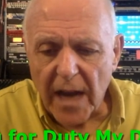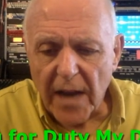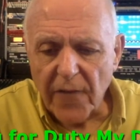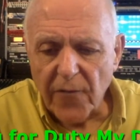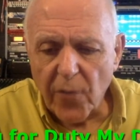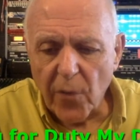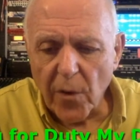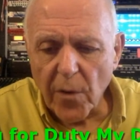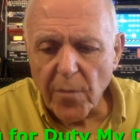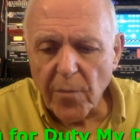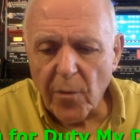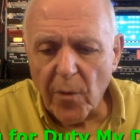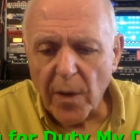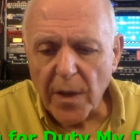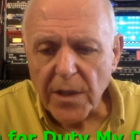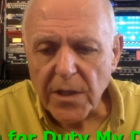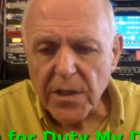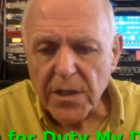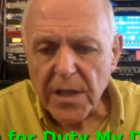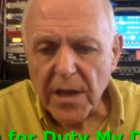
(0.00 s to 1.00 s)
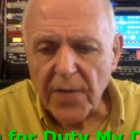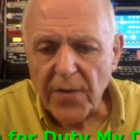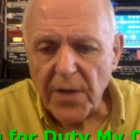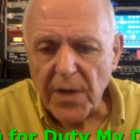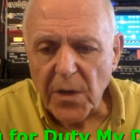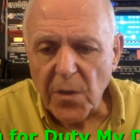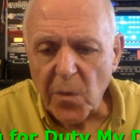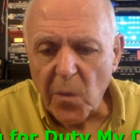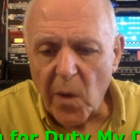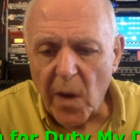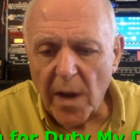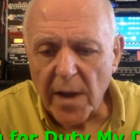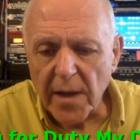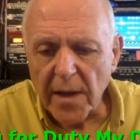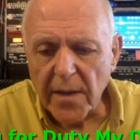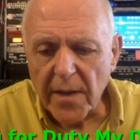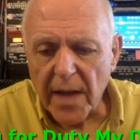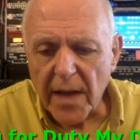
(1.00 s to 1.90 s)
84.71.